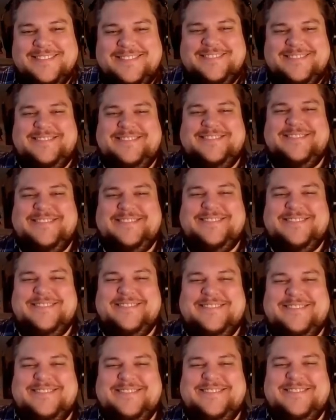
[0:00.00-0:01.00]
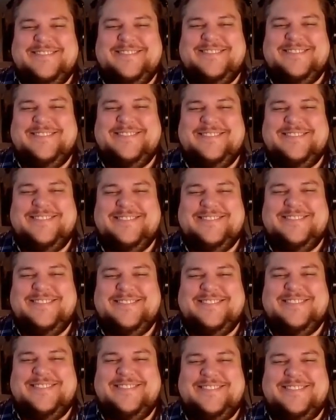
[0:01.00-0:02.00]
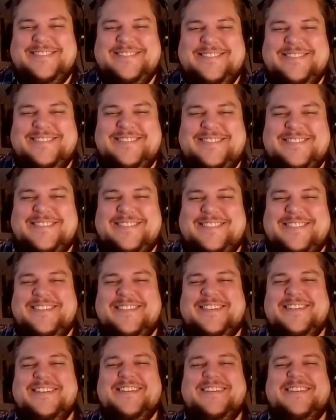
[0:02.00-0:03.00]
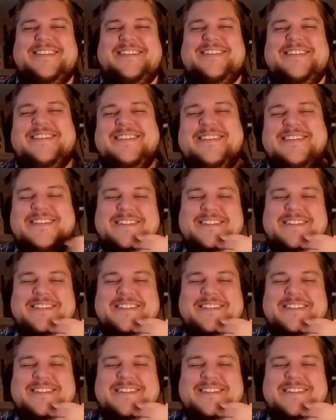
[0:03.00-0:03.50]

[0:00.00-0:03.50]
No words are spoken by the person on screen.